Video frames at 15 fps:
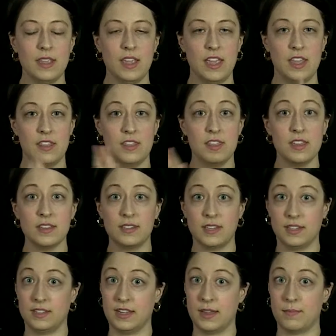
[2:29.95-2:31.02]
in this
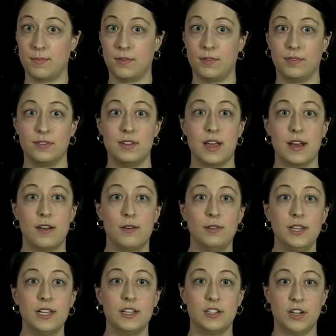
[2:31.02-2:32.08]
example, not
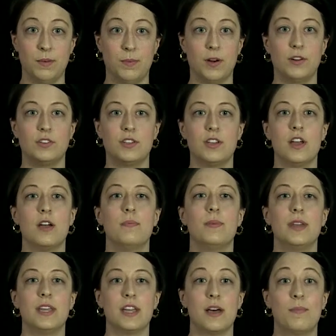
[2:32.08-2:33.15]
only is our person
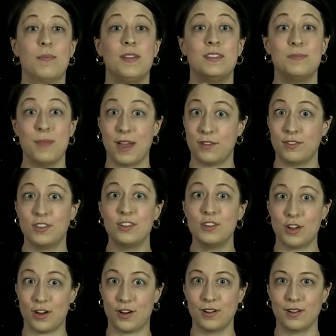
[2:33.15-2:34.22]
opening up his mouth to
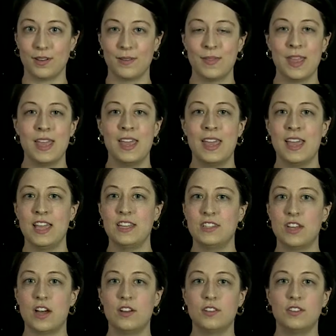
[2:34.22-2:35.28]
talk, he's
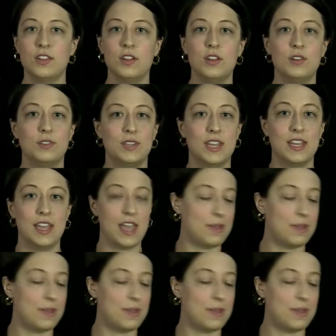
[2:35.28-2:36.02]
also using a